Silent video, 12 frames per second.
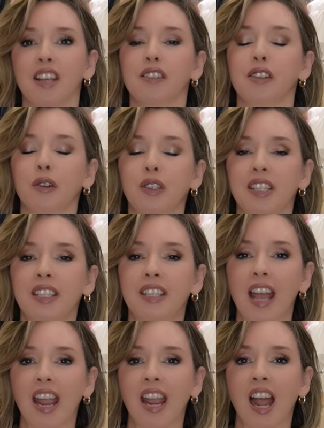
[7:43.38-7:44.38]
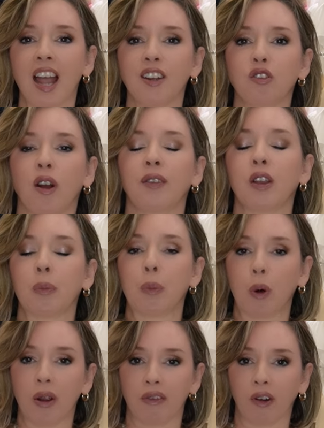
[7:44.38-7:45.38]
So today I tried their
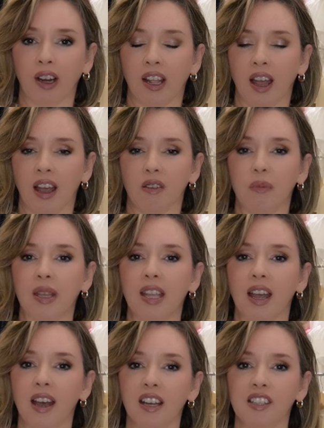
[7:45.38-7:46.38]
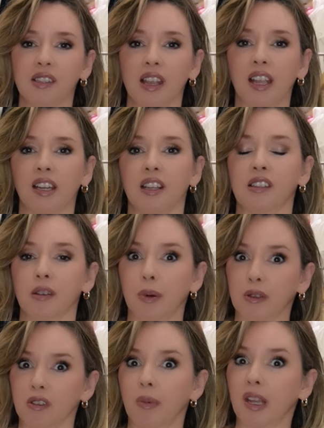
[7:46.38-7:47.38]
boyfriend cut because it is
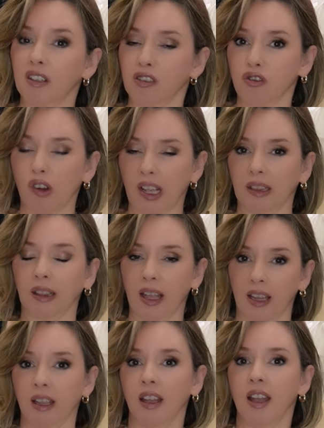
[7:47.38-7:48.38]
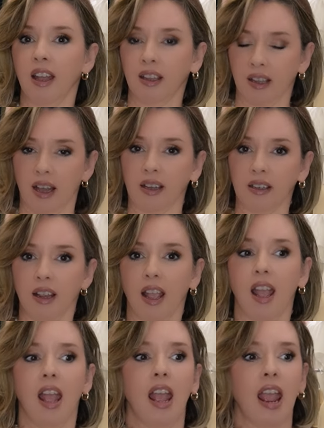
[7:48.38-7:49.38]
supposed to be a straight leg cut.
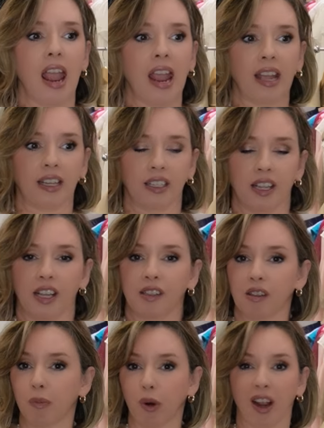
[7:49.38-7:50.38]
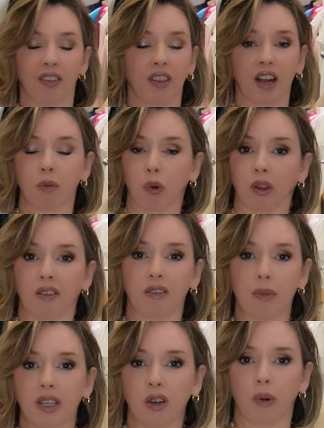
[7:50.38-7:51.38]
And it's a brand that I'm really
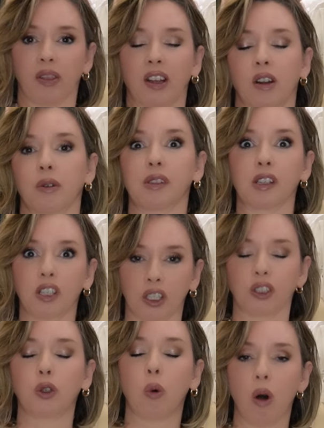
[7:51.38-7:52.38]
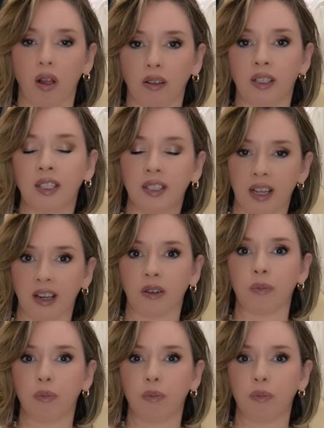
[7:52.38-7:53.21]
familiar with. I know it's a good quality denim